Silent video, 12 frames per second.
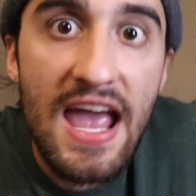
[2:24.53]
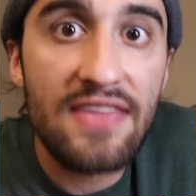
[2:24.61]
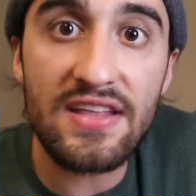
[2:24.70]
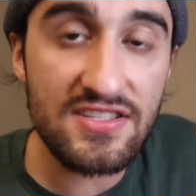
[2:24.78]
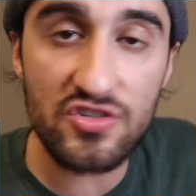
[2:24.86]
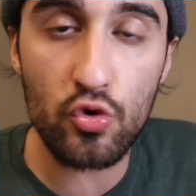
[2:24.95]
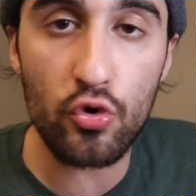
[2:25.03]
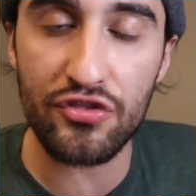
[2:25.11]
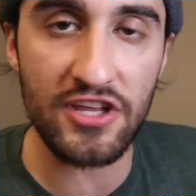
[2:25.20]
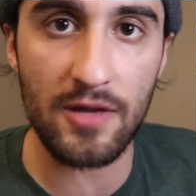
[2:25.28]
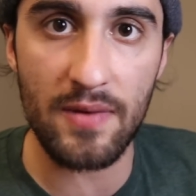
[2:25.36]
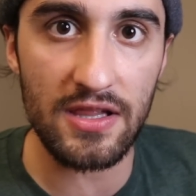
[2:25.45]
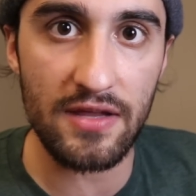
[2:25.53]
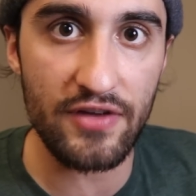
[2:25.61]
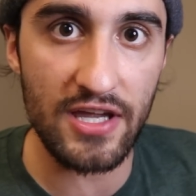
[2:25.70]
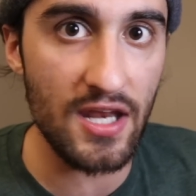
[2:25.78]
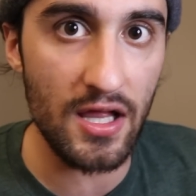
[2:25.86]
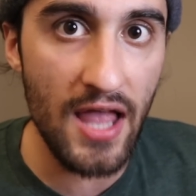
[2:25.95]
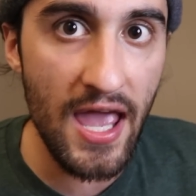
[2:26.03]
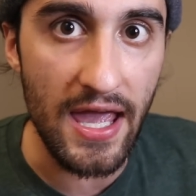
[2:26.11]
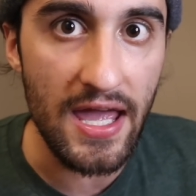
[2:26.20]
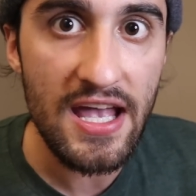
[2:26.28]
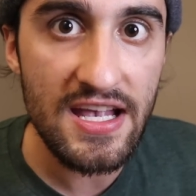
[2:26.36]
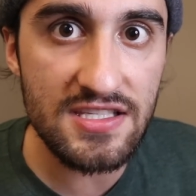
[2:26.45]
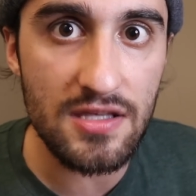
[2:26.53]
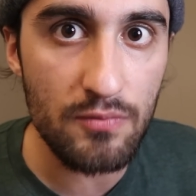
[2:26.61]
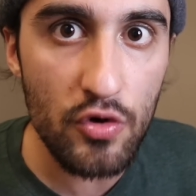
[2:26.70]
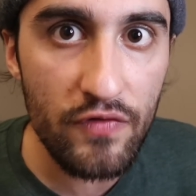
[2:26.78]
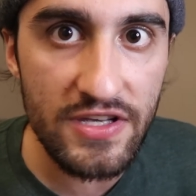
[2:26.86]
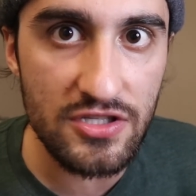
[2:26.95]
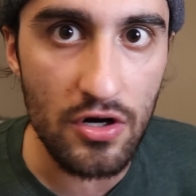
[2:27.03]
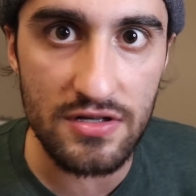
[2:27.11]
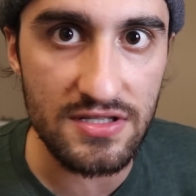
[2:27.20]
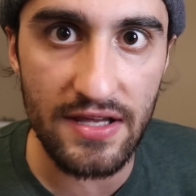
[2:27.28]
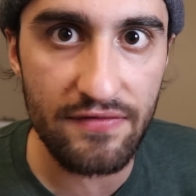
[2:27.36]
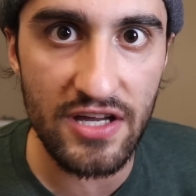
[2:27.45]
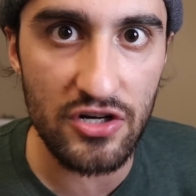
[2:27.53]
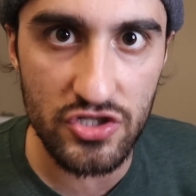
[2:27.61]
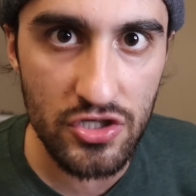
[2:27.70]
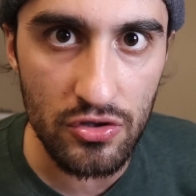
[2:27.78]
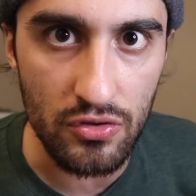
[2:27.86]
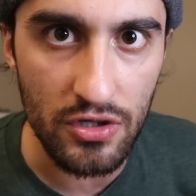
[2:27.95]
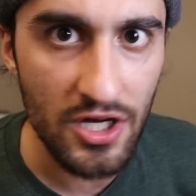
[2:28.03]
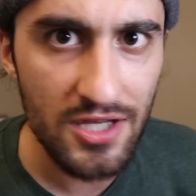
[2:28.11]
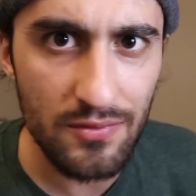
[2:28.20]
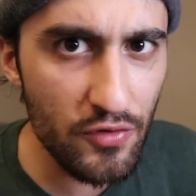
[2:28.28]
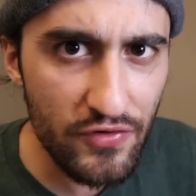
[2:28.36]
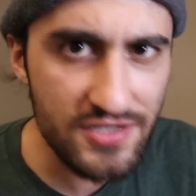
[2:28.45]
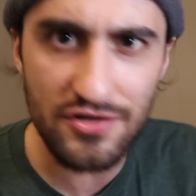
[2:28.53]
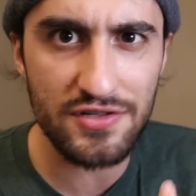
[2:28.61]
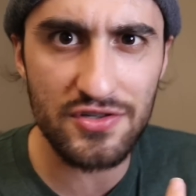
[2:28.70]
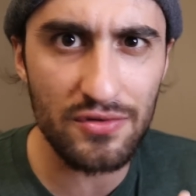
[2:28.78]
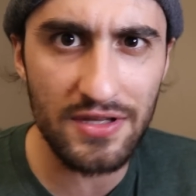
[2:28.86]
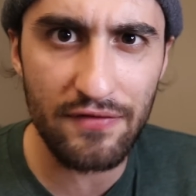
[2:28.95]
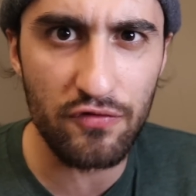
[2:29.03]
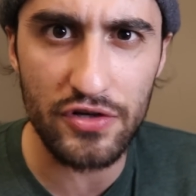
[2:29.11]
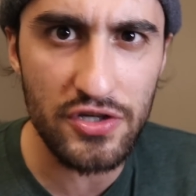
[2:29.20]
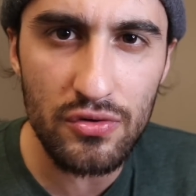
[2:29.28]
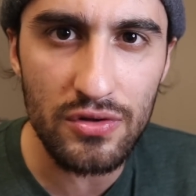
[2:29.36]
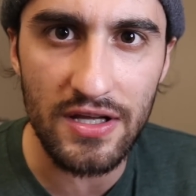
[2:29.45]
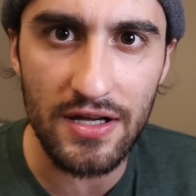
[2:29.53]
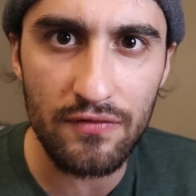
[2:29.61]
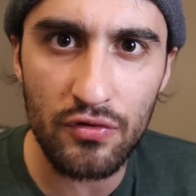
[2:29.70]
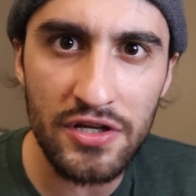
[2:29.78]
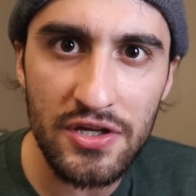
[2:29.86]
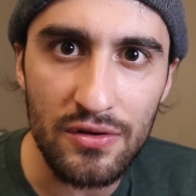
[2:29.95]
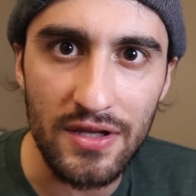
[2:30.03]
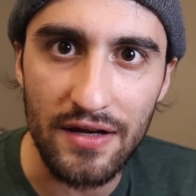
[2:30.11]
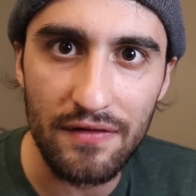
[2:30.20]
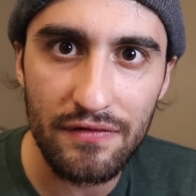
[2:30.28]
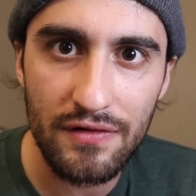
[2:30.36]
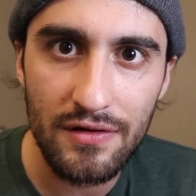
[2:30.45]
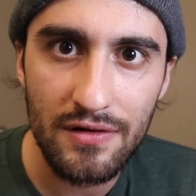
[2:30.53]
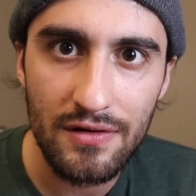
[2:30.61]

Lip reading: And that's the cool thing about living in LA, is the movie stars live there too. The movie stars don't live where you live. Where do you live?